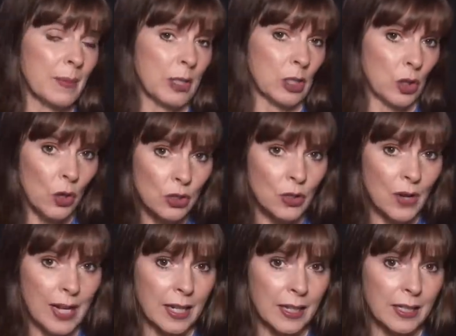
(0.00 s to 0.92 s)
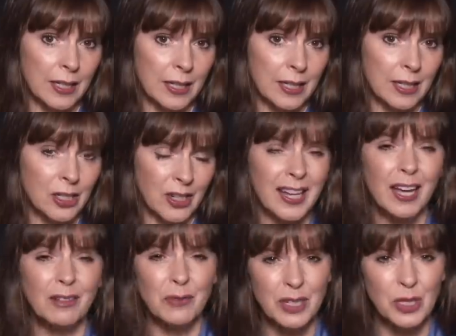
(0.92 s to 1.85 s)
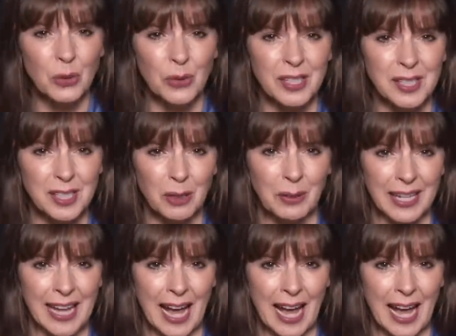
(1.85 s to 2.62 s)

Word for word: becoming a dog trainer, check out the Victoria Stilwell